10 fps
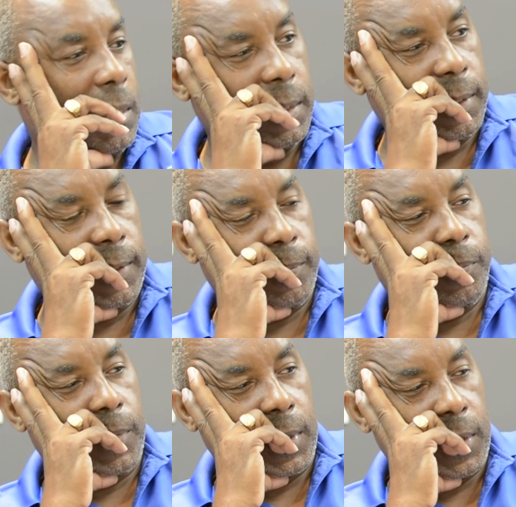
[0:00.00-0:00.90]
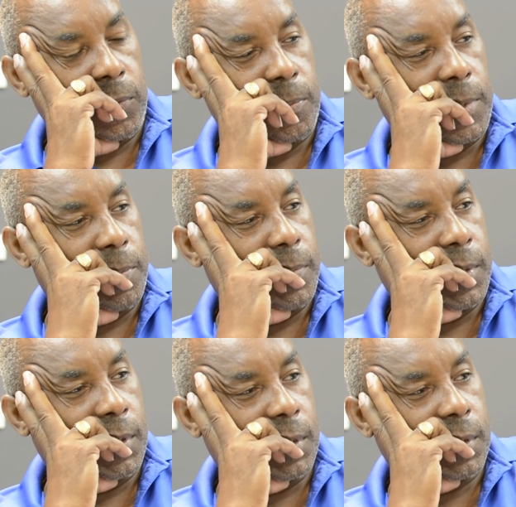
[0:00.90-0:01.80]
Um, I
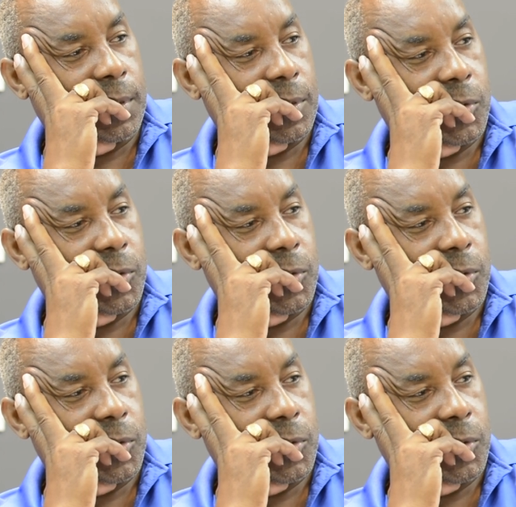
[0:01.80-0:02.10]
remember,